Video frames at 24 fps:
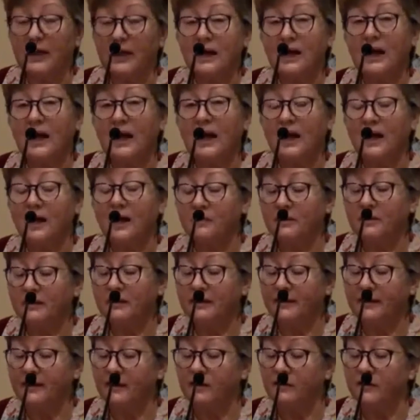I
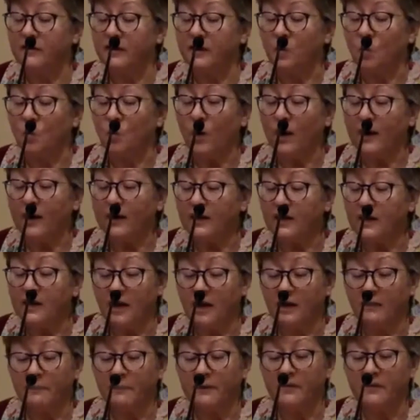believe in waking
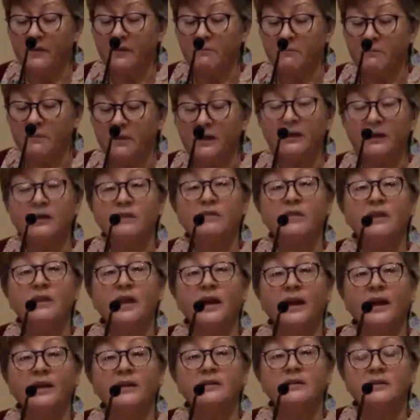up in the middle of the
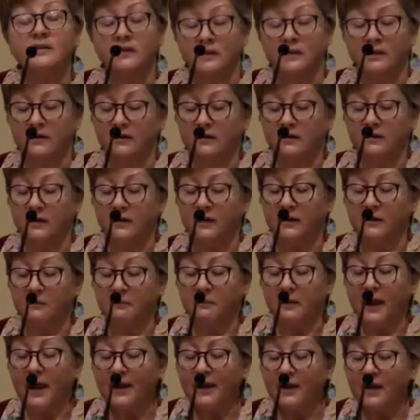night and
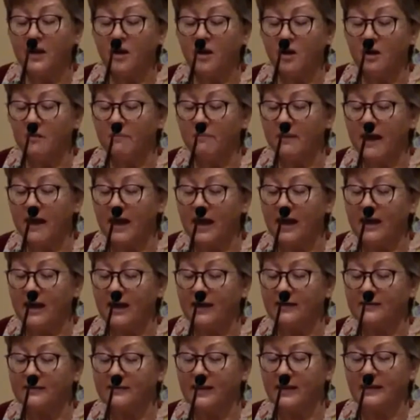packing our
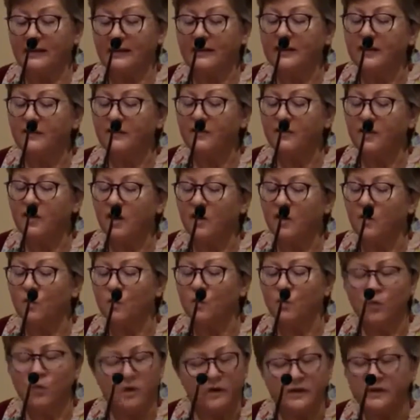bags and leaving our
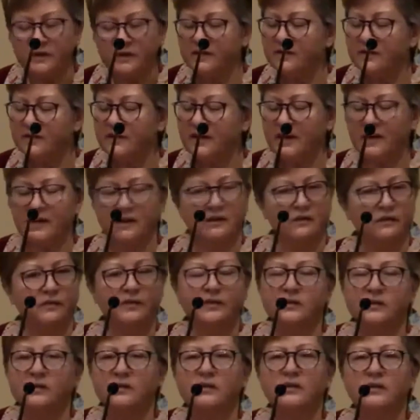worst
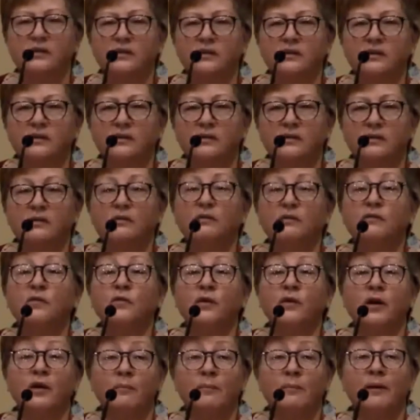selves for
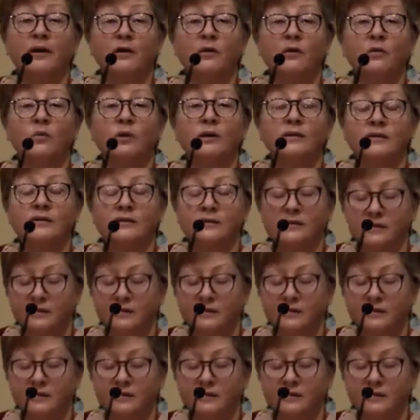our better ones.